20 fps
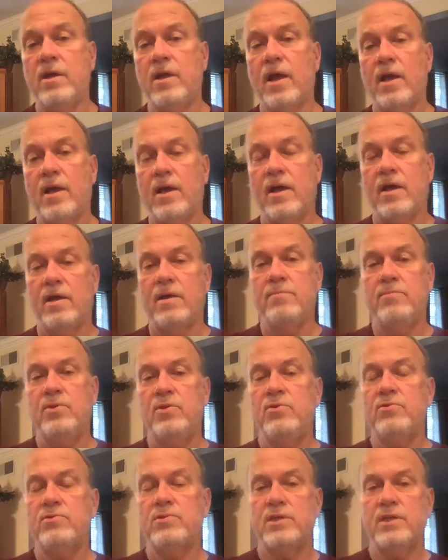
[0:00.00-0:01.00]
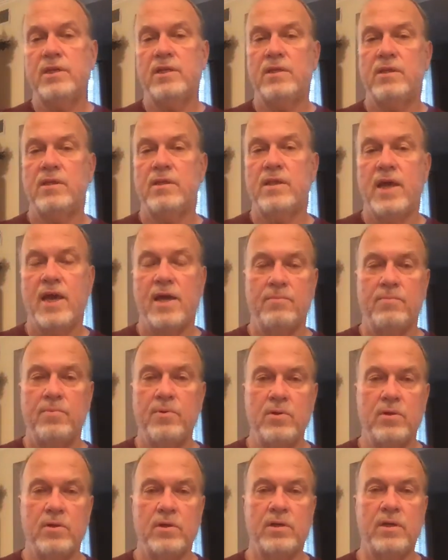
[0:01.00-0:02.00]
I, I'm using that
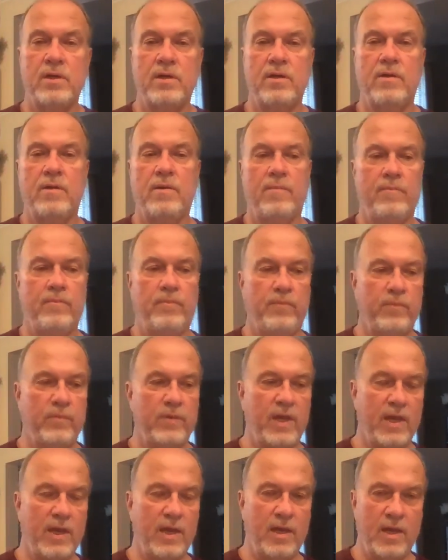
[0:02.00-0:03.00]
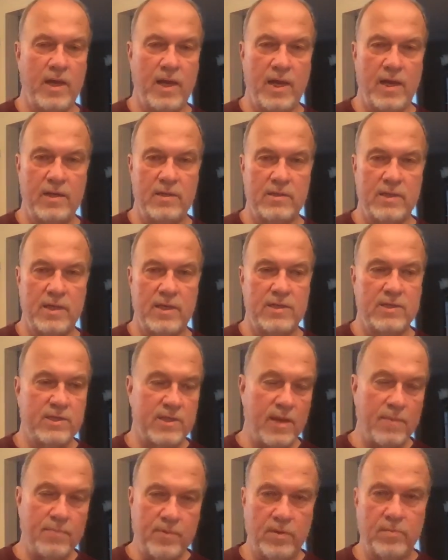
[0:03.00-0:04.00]
book as a
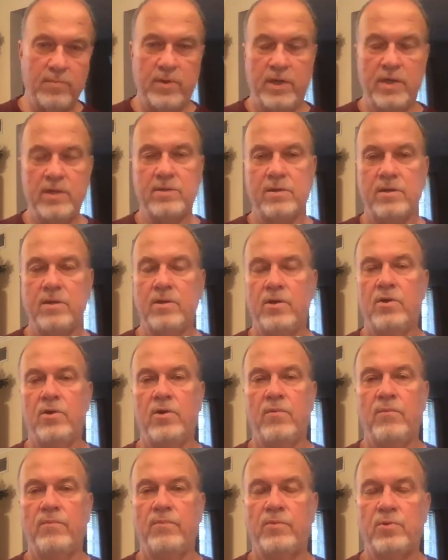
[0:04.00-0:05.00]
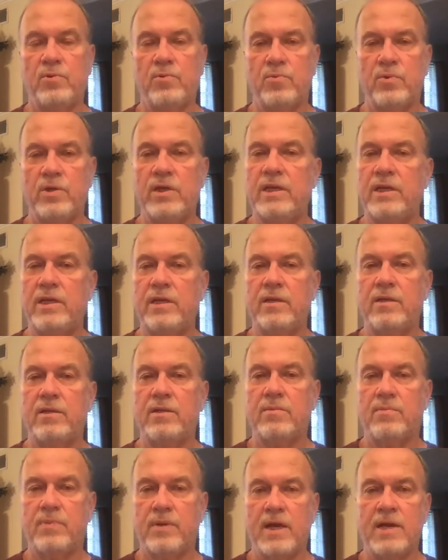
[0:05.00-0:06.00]
supplement to reading
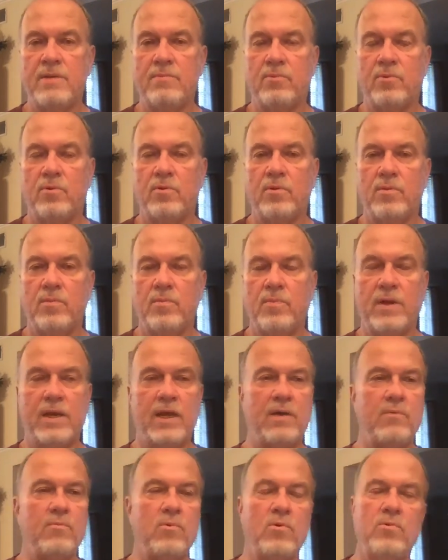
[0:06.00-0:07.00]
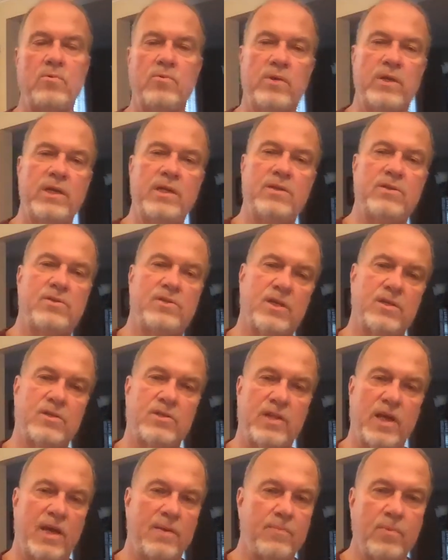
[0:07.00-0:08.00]
the Bible. But I won't read just
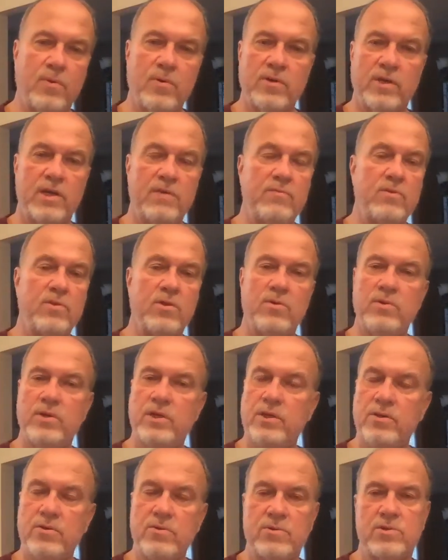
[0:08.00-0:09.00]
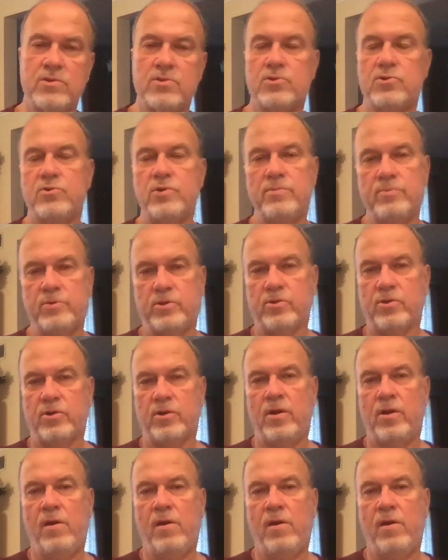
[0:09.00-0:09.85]
that book, even though he uses scripture,